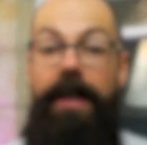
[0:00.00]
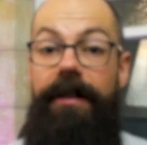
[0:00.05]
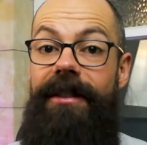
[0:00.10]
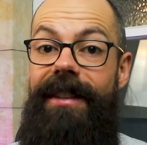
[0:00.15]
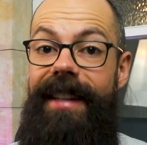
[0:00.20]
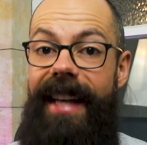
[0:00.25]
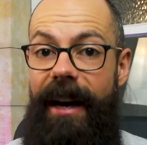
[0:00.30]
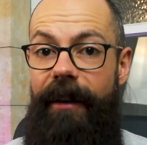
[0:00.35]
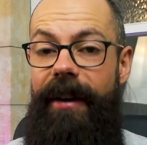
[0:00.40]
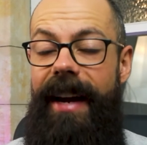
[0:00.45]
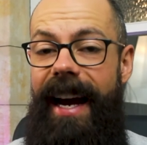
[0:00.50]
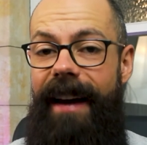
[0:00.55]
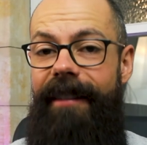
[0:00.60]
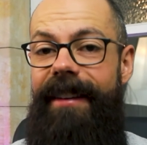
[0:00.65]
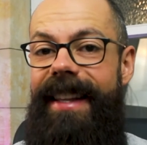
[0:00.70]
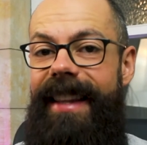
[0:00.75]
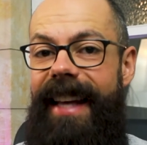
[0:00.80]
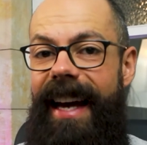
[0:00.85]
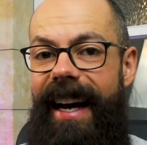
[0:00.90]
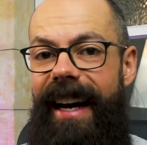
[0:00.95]
So there we have
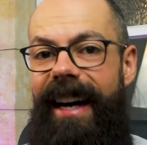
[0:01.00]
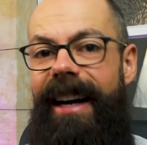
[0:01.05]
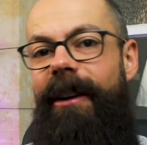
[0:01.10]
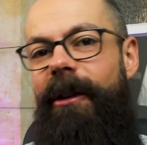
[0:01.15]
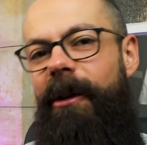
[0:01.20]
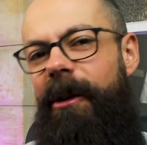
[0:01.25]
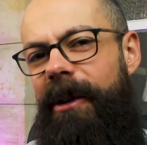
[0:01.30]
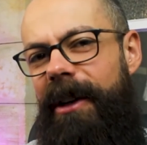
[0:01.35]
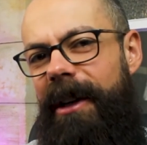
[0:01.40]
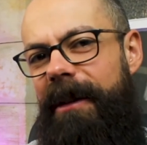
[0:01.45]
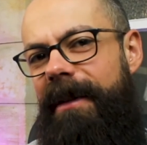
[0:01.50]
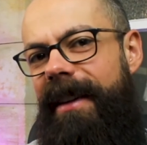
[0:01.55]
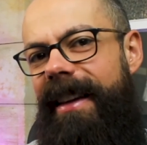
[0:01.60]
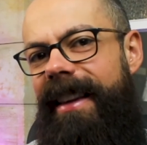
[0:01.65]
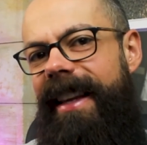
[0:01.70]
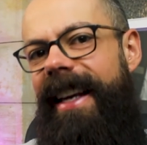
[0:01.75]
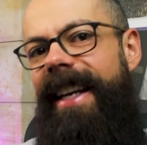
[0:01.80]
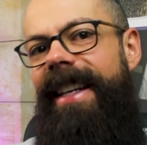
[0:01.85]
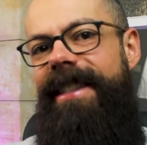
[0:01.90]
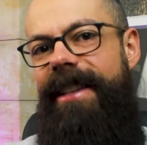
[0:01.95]
it. There are all of the
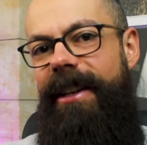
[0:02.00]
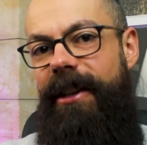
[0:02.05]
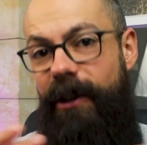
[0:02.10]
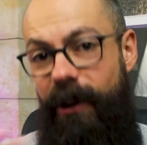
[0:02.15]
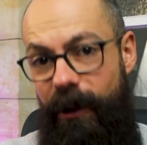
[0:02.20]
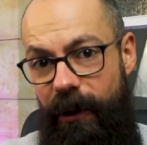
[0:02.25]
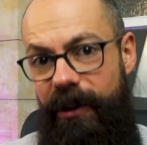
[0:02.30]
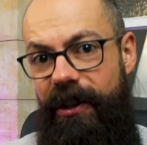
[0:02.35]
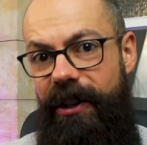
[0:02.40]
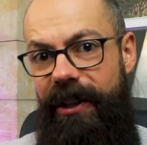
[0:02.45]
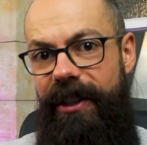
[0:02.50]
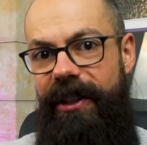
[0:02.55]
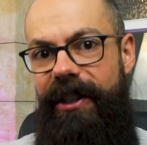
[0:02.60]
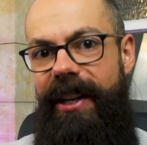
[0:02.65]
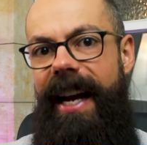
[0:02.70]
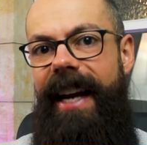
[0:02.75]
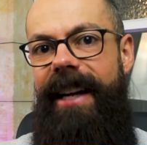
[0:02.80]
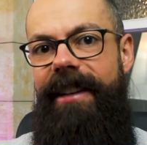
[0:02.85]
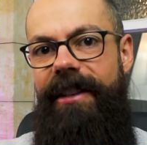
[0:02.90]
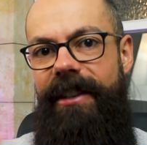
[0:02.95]
things that you should
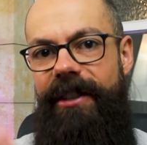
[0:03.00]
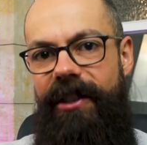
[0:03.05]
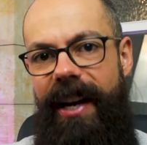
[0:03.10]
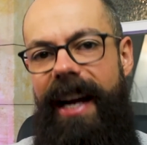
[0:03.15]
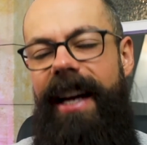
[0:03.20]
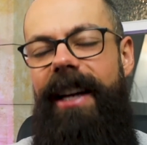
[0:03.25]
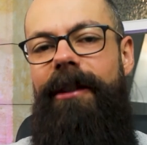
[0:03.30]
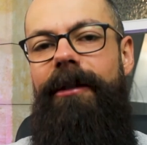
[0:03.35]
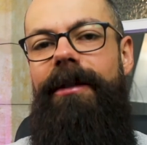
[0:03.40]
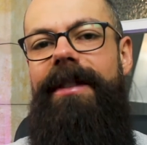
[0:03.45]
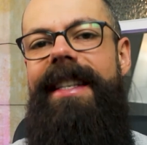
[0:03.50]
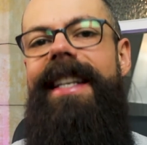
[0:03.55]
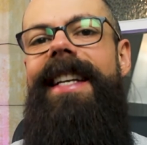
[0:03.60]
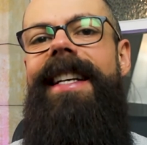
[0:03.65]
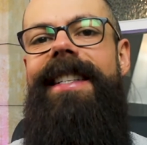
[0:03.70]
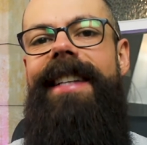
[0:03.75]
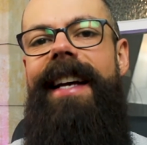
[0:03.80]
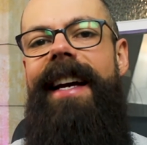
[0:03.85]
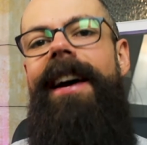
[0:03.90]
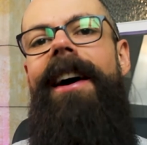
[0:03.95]
check to check your
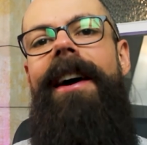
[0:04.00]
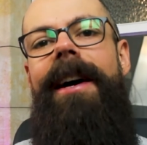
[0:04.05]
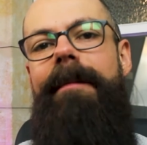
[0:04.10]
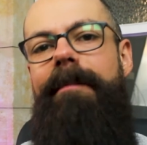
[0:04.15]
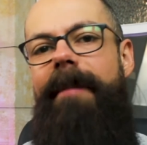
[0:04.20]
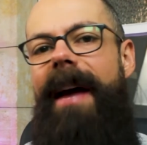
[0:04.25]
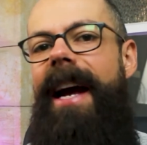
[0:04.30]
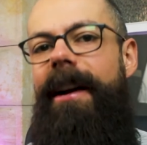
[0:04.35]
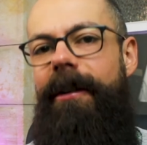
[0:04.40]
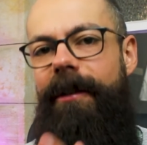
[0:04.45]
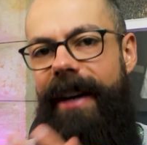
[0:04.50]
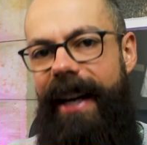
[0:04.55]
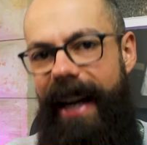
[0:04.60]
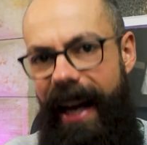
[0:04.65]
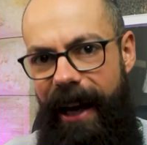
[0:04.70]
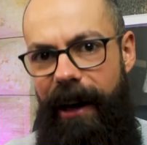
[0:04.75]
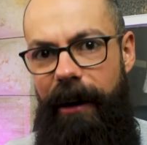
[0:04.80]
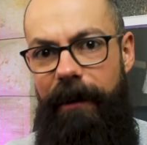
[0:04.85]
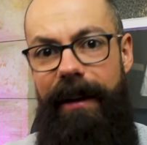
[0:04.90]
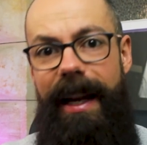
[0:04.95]
DJI battery
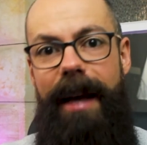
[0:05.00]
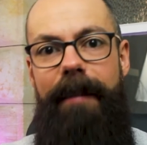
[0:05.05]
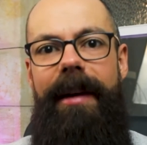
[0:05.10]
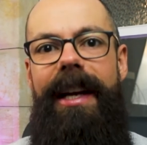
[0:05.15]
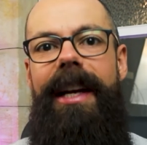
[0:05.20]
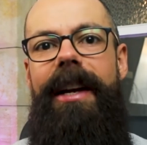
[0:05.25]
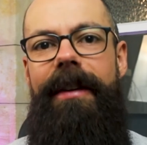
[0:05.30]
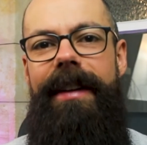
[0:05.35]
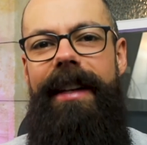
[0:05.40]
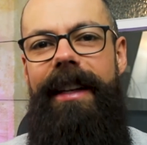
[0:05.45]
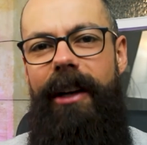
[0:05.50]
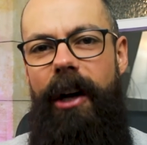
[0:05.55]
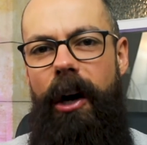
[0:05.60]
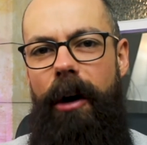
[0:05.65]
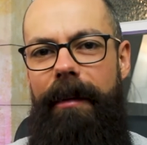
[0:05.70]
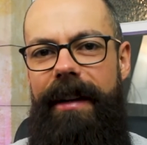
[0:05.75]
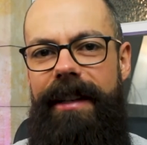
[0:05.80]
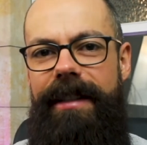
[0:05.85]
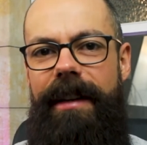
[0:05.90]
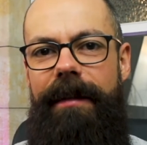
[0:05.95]
health. Let me know in the
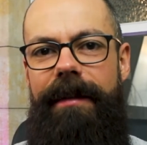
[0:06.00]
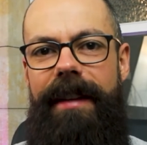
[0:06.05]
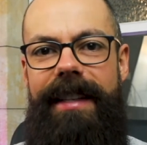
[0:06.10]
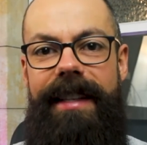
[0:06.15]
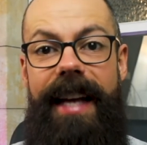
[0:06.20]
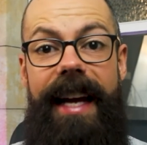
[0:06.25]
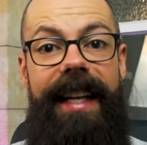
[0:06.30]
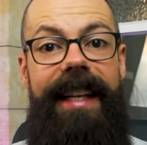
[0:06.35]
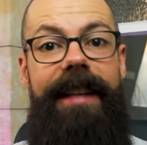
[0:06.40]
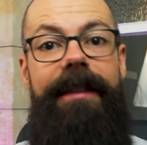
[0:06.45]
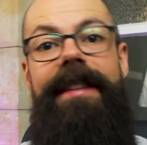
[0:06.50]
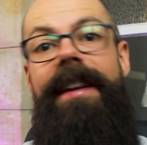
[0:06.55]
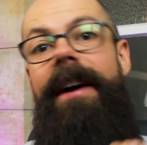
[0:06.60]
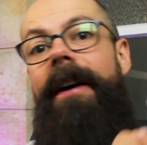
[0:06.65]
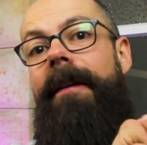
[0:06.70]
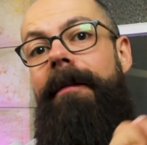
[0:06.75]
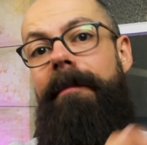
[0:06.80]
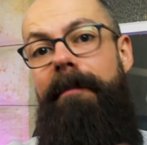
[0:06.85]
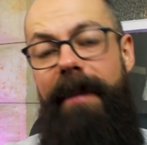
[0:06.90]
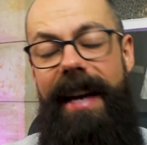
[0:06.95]
comments if there's any that
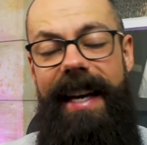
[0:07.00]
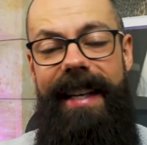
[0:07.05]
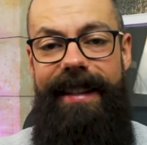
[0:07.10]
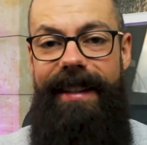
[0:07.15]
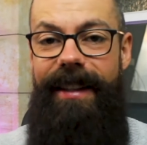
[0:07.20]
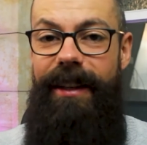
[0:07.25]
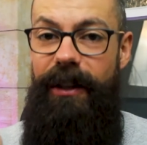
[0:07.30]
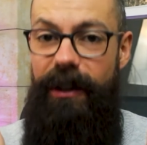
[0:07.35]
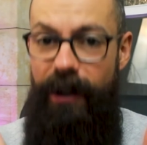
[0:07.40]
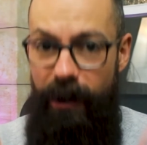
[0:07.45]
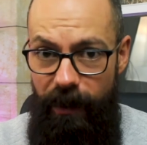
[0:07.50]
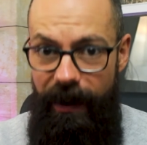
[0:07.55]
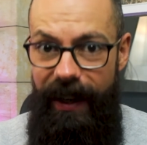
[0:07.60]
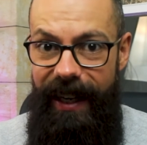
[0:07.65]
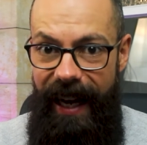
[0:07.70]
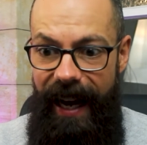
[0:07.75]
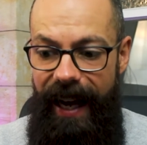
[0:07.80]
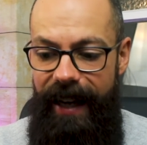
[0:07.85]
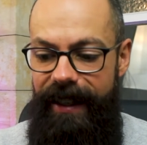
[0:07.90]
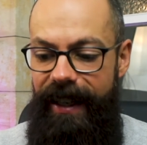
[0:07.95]
I've missed that you
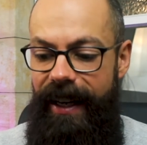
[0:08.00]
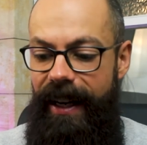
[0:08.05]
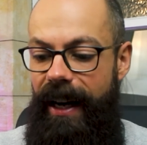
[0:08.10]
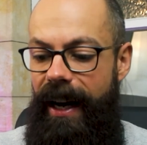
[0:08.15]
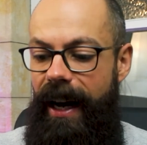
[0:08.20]
would add.